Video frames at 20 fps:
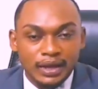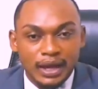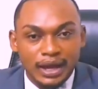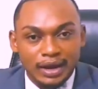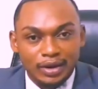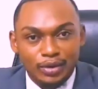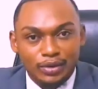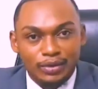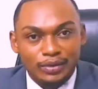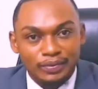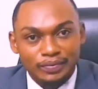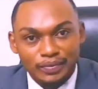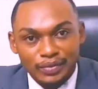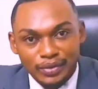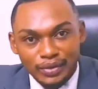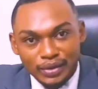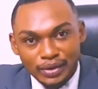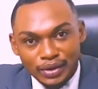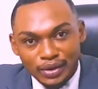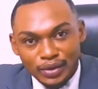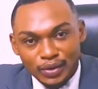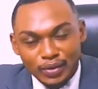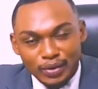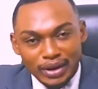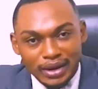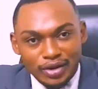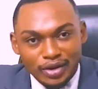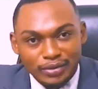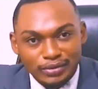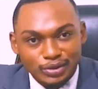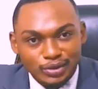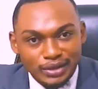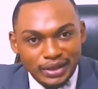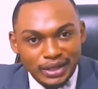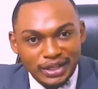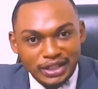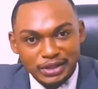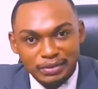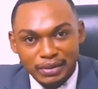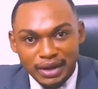Hello, welcome to
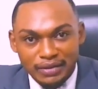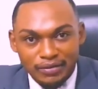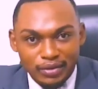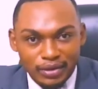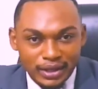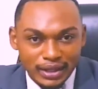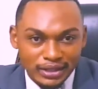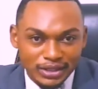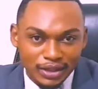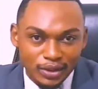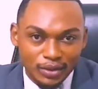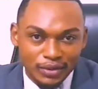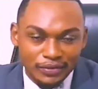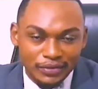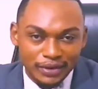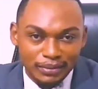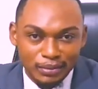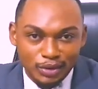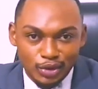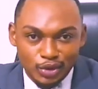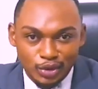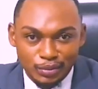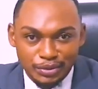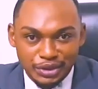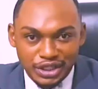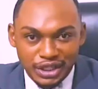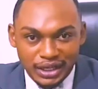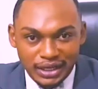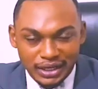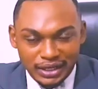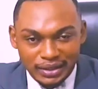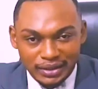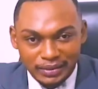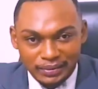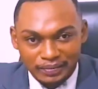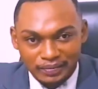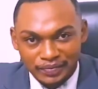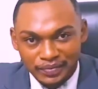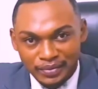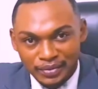Kinsmen Advocates Law Firm YouTube channel.
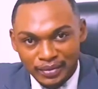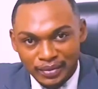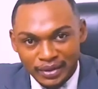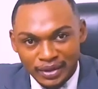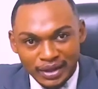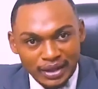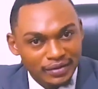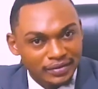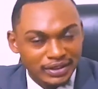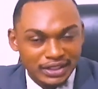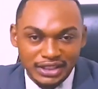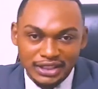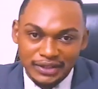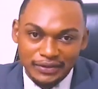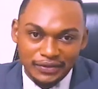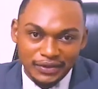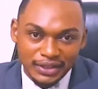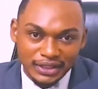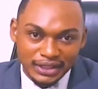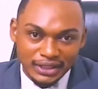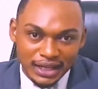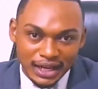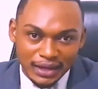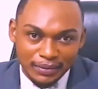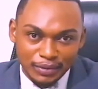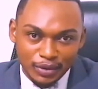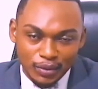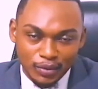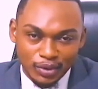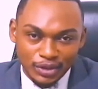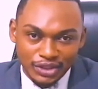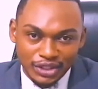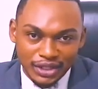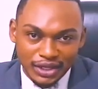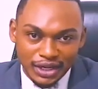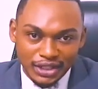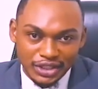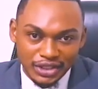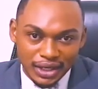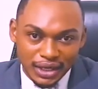If this is the first time you're watching
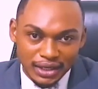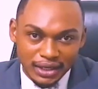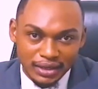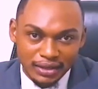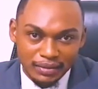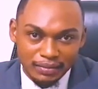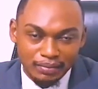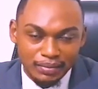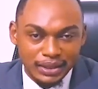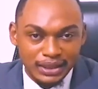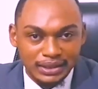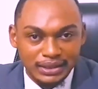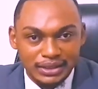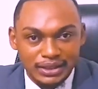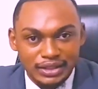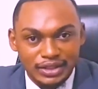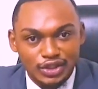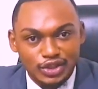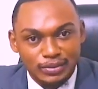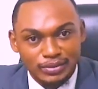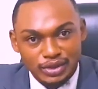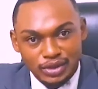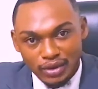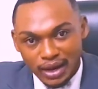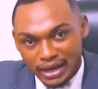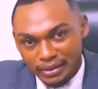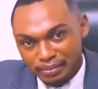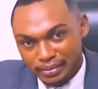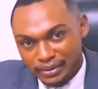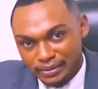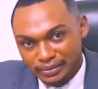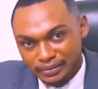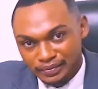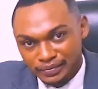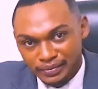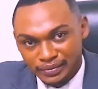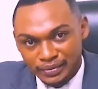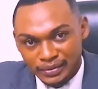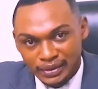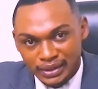our channel, please subscribe,
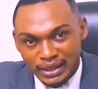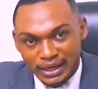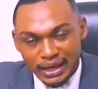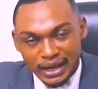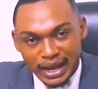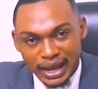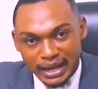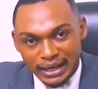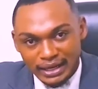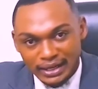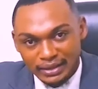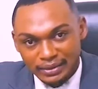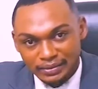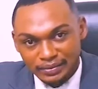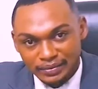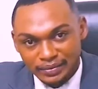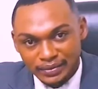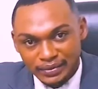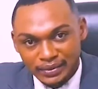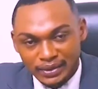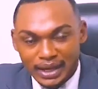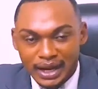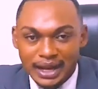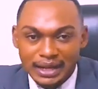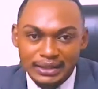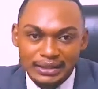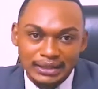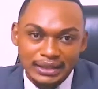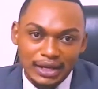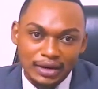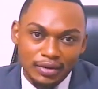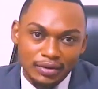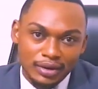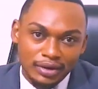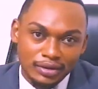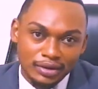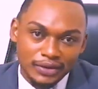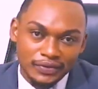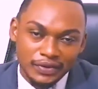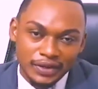like, and turn on the
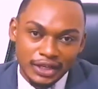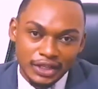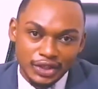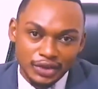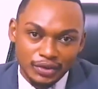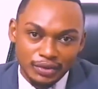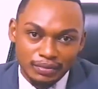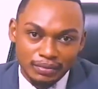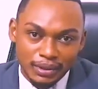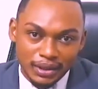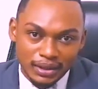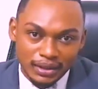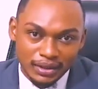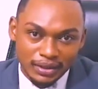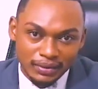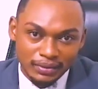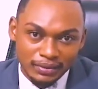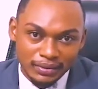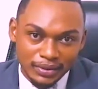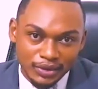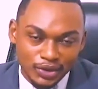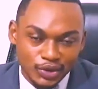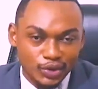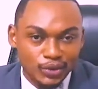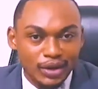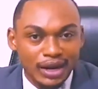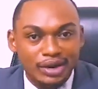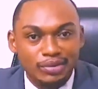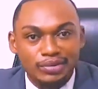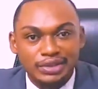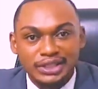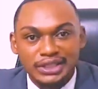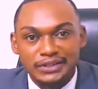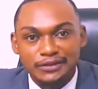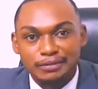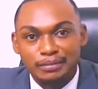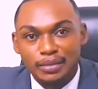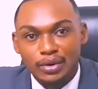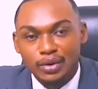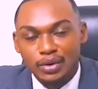notification bell so you can
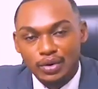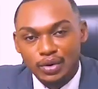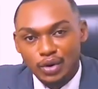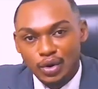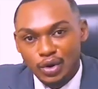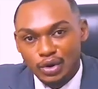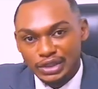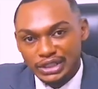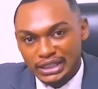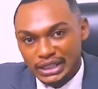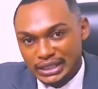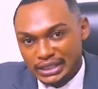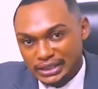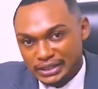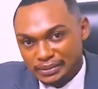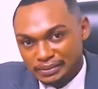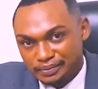receive more content.